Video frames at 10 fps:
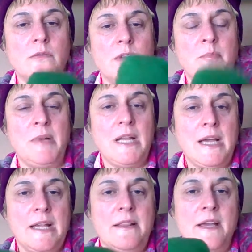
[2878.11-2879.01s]

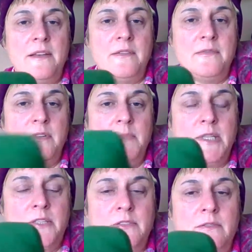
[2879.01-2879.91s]
apply that
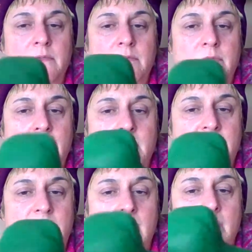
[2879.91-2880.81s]
information for
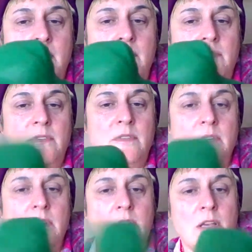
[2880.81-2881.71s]
themselves.
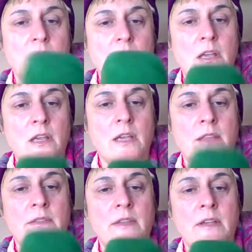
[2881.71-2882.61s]
And there